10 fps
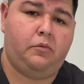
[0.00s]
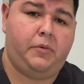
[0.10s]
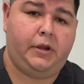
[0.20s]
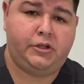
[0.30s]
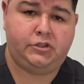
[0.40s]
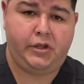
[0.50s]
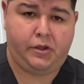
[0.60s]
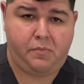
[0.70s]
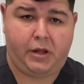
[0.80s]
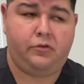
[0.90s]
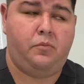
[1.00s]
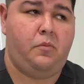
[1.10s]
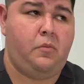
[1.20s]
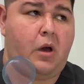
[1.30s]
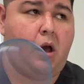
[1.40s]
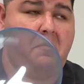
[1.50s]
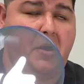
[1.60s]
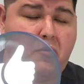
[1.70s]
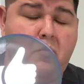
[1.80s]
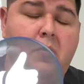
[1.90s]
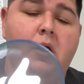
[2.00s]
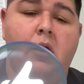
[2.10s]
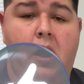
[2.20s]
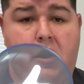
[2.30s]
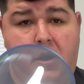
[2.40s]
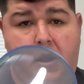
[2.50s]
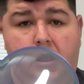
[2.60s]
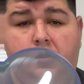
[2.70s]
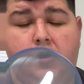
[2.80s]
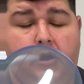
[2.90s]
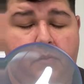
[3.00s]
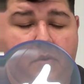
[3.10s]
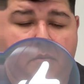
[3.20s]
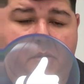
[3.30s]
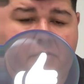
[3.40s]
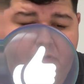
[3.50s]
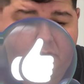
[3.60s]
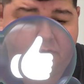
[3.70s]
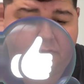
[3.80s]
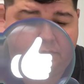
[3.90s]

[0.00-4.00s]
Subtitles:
medication, take it back to the med room and document my results.